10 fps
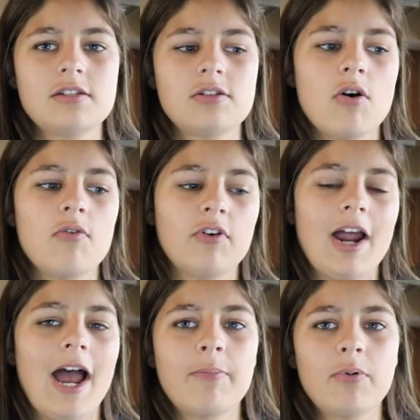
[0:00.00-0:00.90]
So
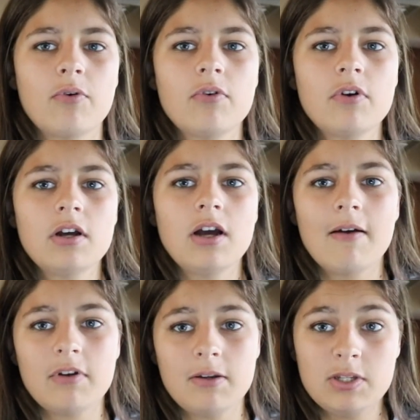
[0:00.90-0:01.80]
for Apple,
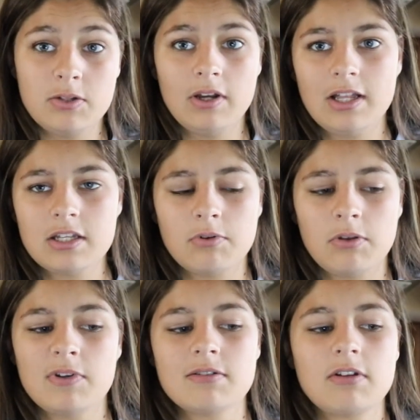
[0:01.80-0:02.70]
I'm gonna be doing, that's one of
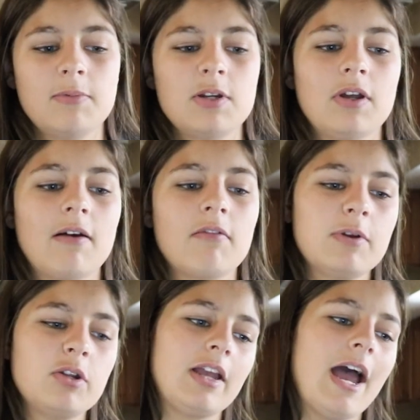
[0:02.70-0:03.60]
the ones I'm gonna be doing. I'm gonna
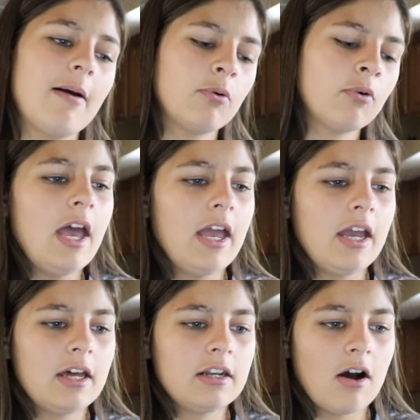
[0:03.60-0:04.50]
be doing Apple.
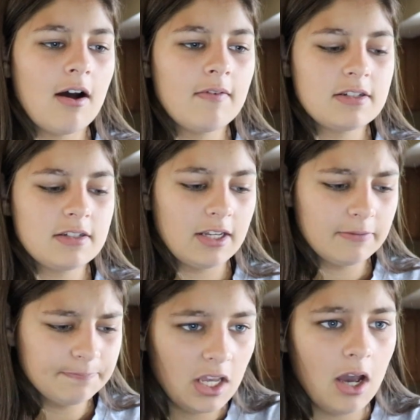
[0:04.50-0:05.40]
And
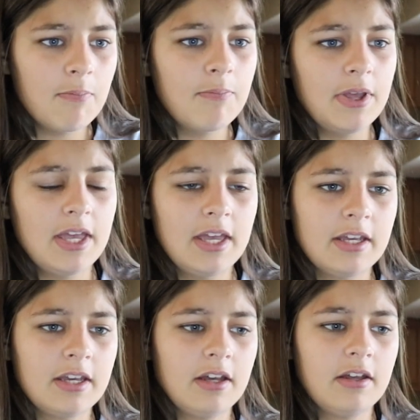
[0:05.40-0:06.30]
obviously a
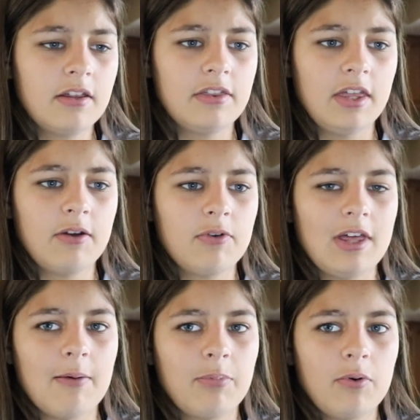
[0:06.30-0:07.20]
big thing with
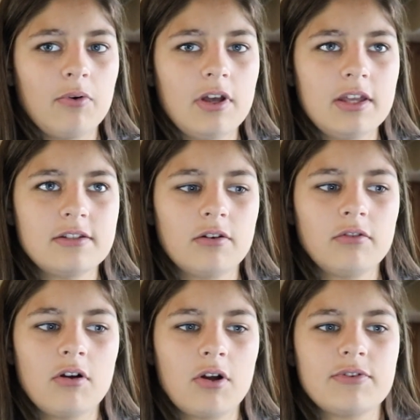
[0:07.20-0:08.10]
Apple is their
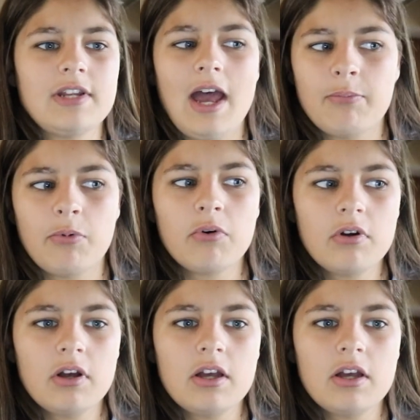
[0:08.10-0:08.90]
logos an Apple.